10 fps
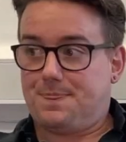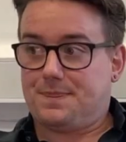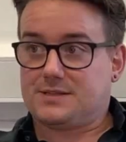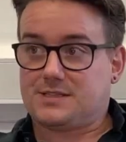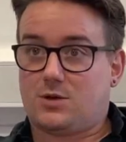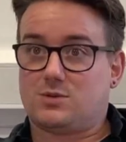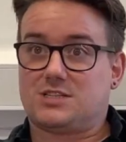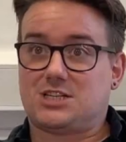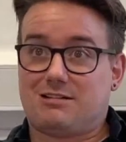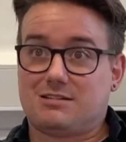So as a
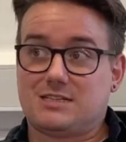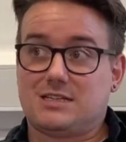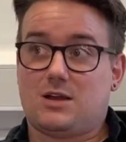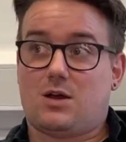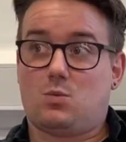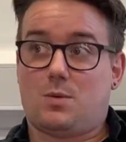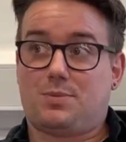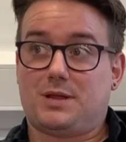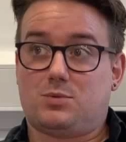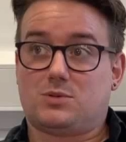charity, I want
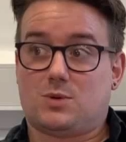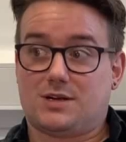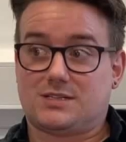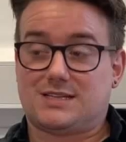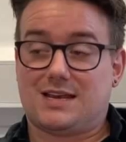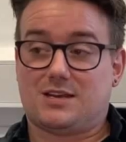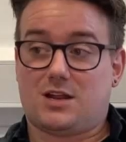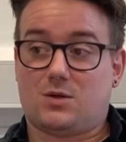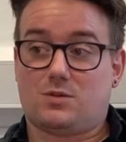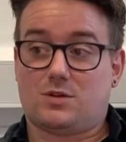people to understand and
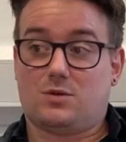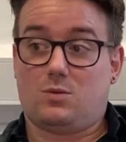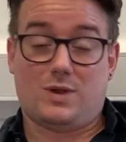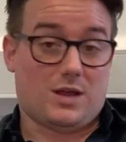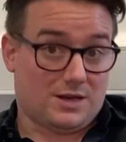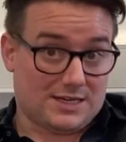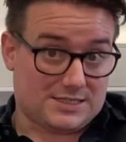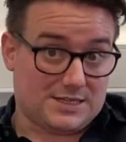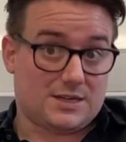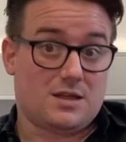know that we are
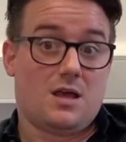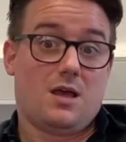listening,